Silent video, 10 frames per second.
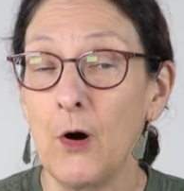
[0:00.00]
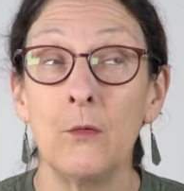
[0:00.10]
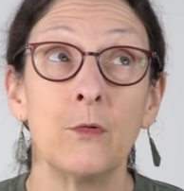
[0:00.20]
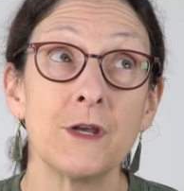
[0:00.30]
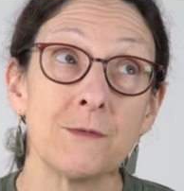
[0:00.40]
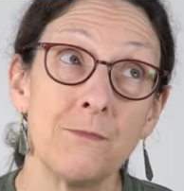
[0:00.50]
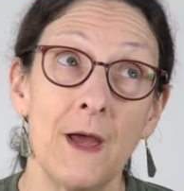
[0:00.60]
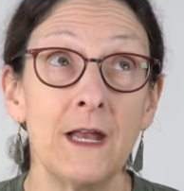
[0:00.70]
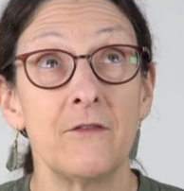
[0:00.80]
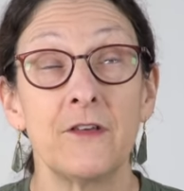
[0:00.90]
home, which
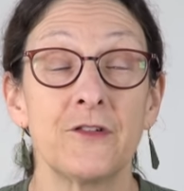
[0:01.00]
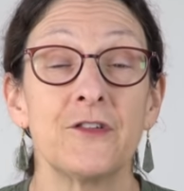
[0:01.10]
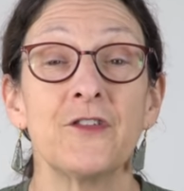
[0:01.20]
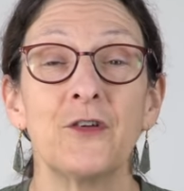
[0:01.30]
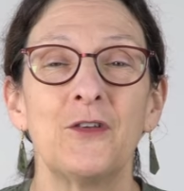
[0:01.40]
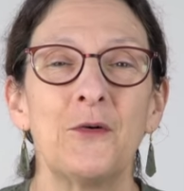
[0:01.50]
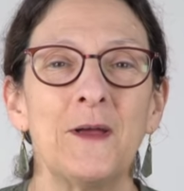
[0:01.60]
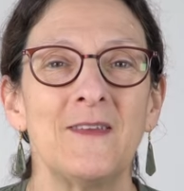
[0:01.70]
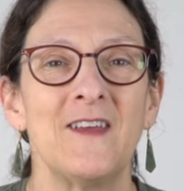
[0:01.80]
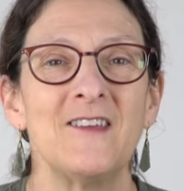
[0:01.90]
many of us are still
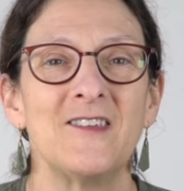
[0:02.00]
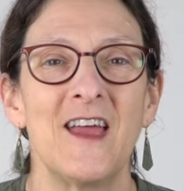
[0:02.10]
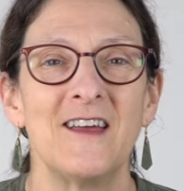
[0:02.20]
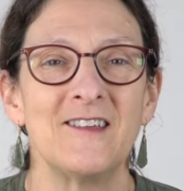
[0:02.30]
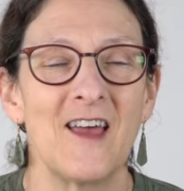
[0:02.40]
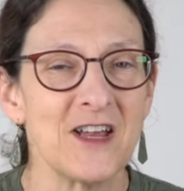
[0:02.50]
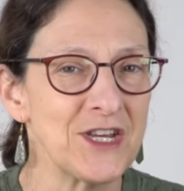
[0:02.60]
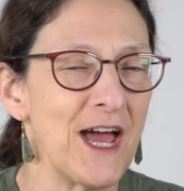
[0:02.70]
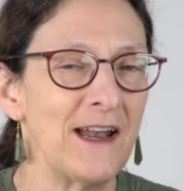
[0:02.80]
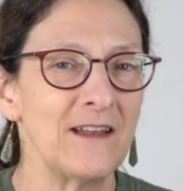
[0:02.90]
doing these days,
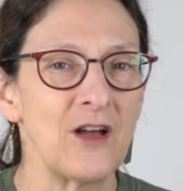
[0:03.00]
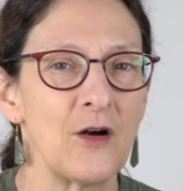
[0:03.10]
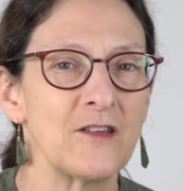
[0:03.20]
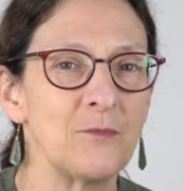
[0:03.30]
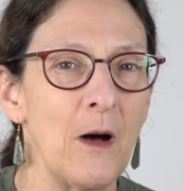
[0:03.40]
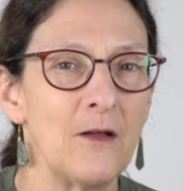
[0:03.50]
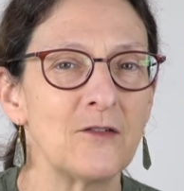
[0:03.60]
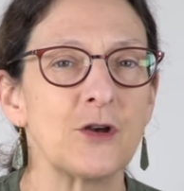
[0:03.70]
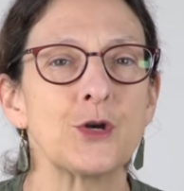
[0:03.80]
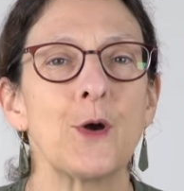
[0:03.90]
shout out to our
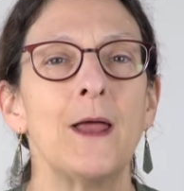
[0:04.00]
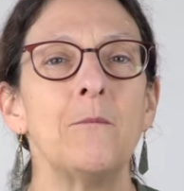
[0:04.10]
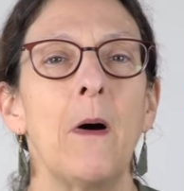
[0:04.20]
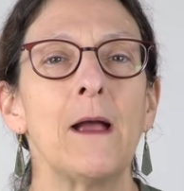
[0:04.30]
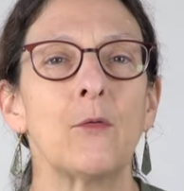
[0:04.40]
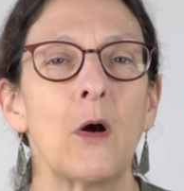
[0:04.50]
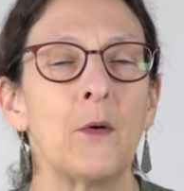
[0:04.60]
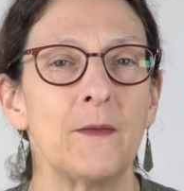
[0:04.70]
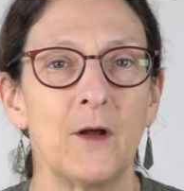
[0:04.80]
sponsor, Trend Micro,